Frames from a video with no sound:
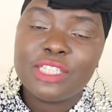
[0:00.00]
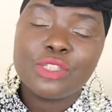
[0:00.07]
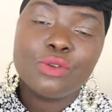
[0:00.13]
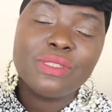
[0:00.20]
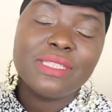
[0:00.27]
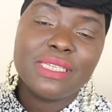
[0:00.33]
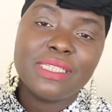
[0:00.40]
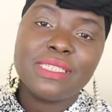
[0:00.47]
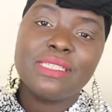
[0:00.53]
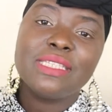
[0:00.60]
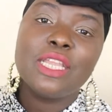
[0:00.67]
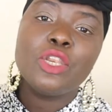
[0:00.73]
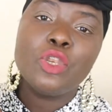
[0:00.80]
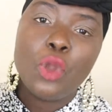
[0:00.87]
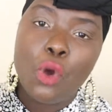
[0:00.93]
So this is
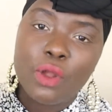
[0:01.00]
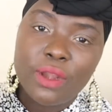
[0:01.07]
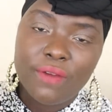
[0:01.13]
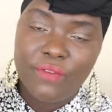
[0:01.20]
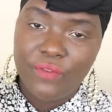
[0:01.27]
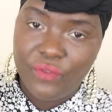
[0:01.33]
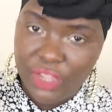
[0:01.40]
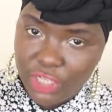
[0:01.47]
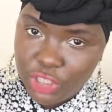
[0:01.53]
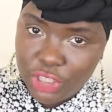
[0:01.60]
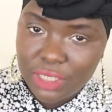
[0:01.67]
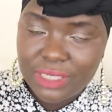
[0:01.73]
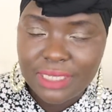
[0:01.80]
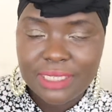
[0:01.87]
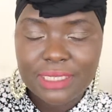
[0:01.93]
a
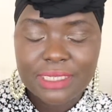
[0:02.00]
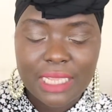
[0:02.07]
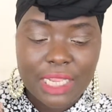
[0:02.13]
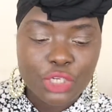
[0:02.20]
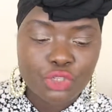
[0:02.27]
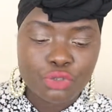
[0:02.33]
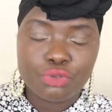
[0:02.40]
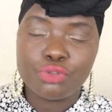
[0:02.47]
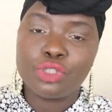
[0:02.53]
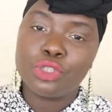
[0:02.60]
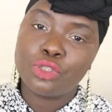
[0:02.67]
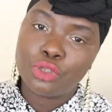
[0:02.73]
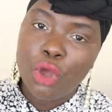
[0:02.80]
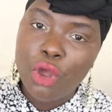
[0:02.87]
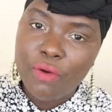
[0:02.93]
non-fiction, this is a true
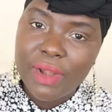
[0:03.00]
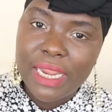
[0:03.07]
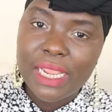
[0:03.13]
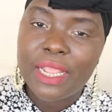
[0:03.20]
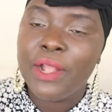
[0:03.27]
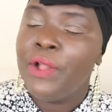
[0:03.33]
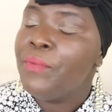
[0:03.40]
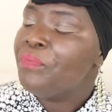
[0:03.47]
story.